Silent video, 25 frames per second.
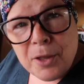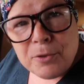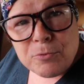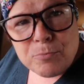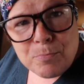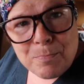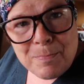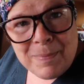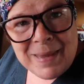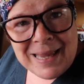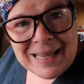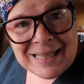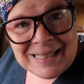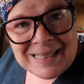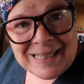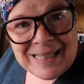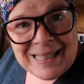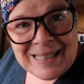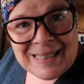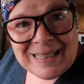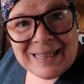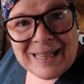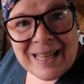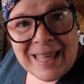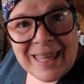
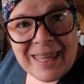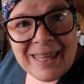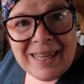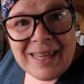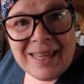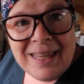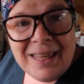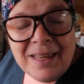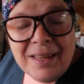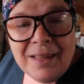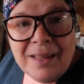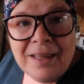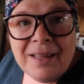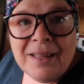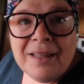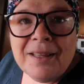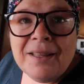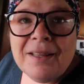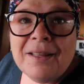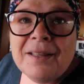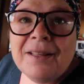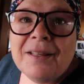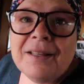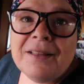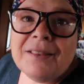Admittedly,
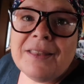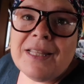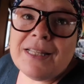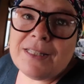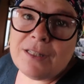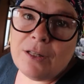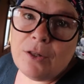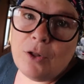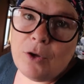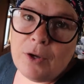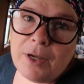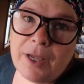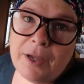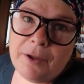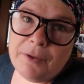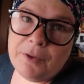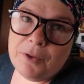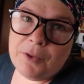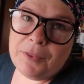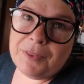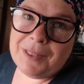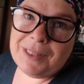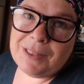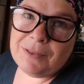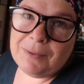there's a lot going
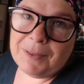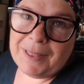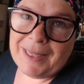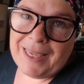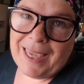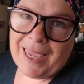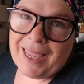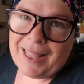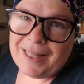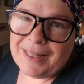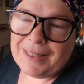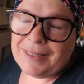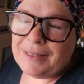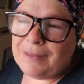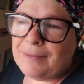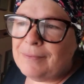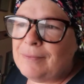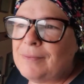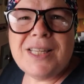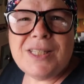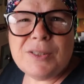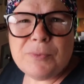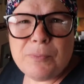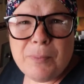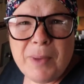on this weekend.
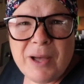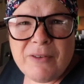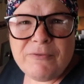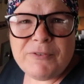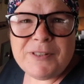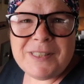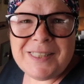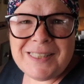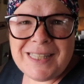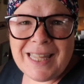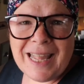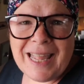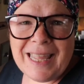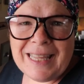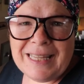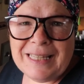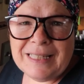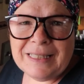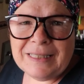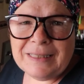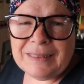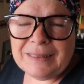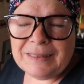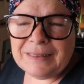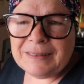It's Mother's
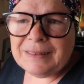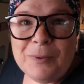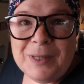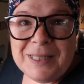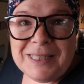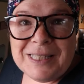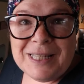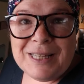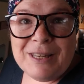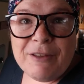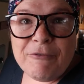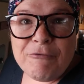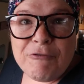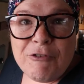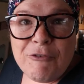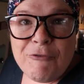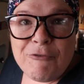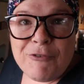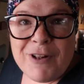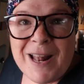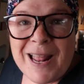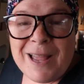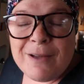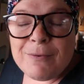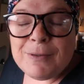Day. We're delivering
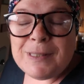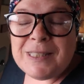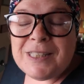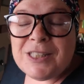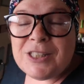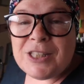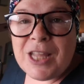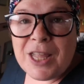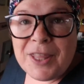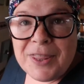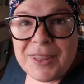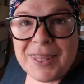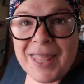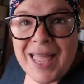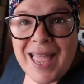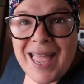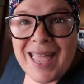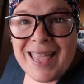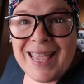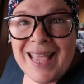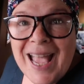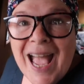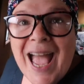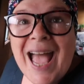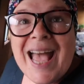flowers
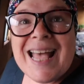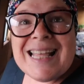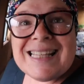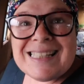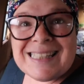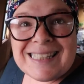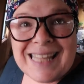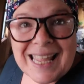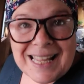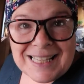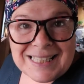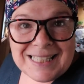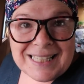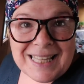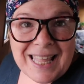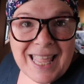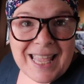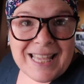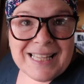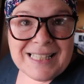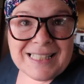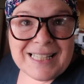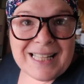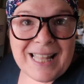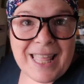Sunday.
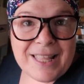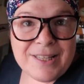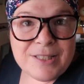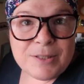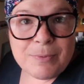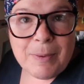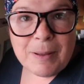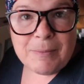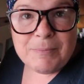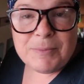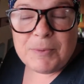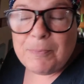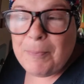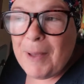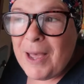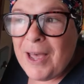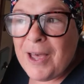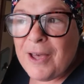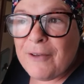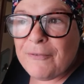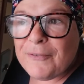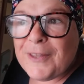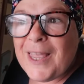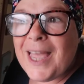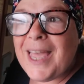Saturday is Glenn's mum's
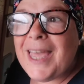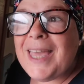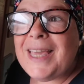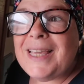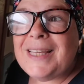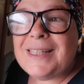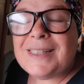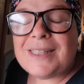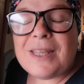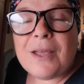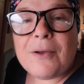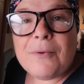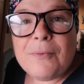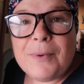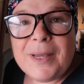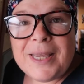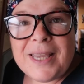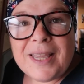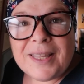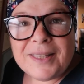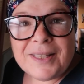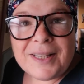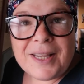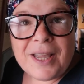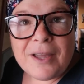birthday, so we're
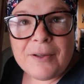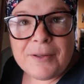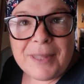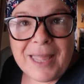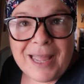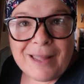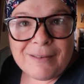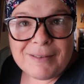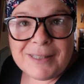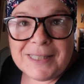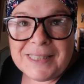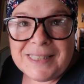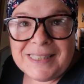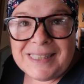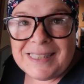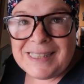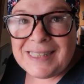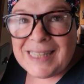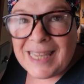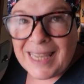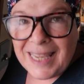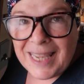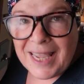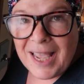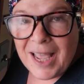going to go down and
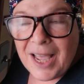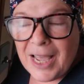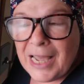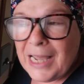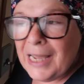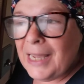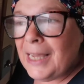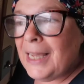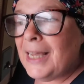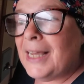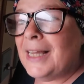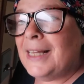see her,